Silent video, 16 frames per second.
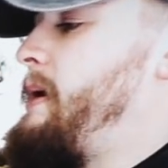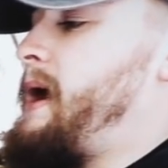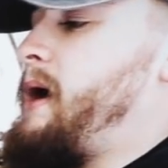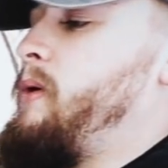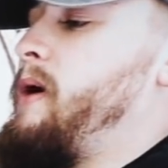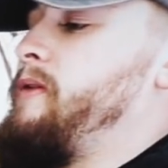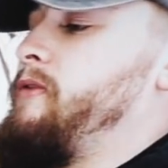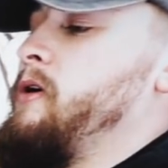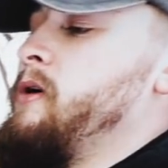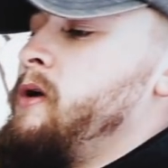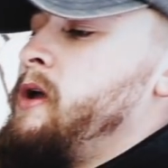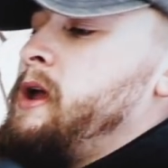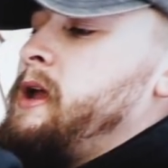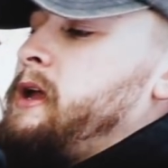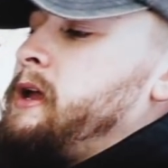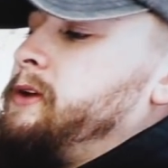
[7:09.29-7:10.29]
However,
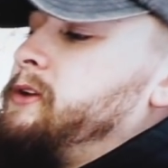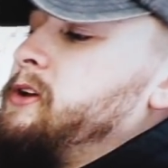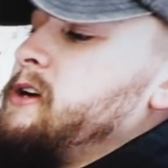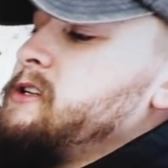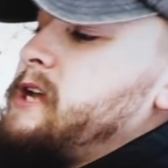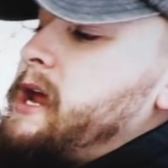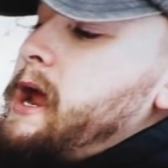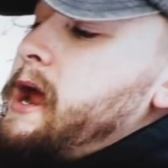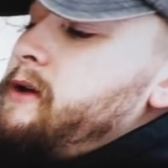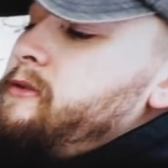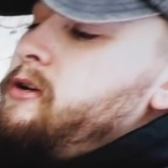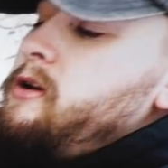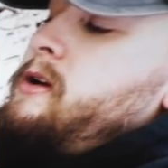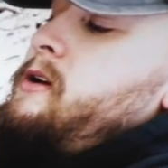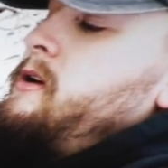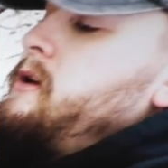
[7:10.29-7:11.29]
it does have
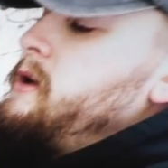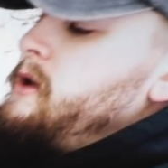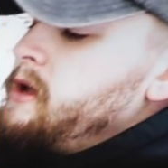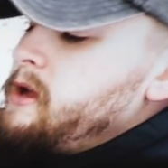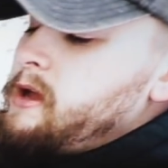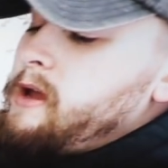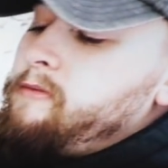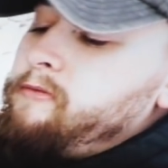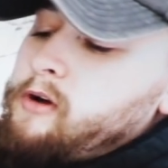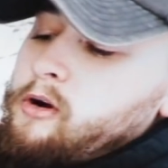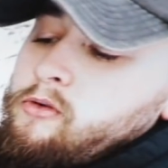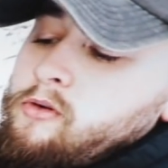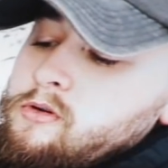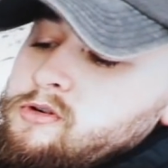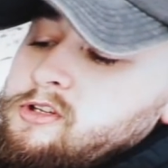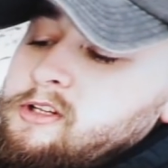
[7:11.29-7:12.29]
a
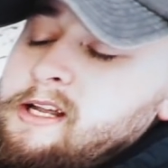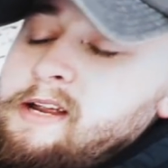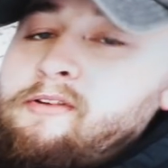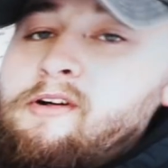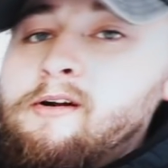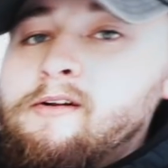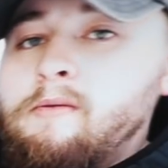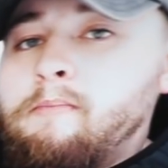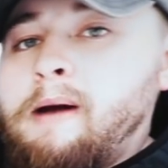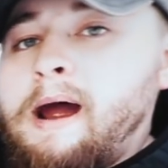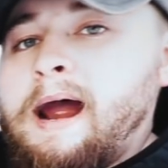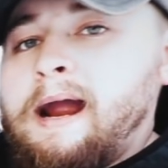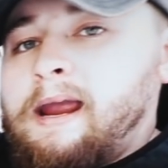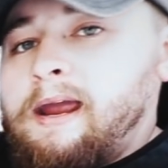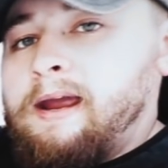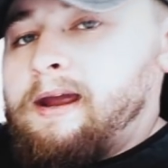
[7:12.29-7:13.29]
Velcro sleeve here in the
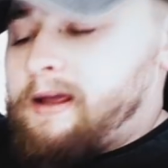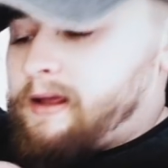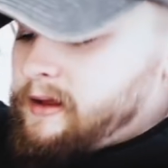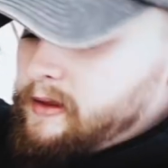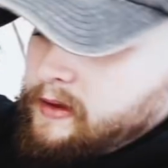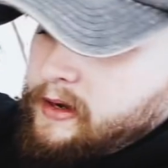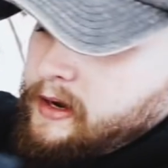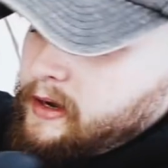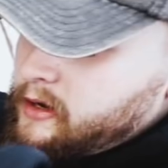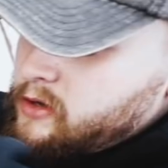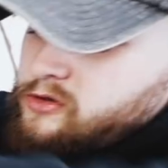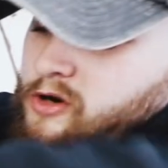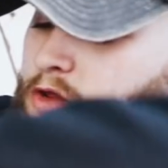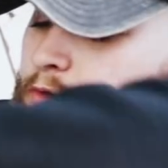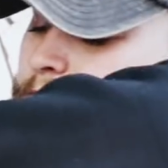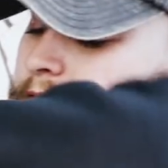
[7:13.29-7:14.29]
back, and it goes
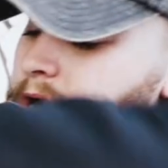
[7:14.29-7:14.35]
all the way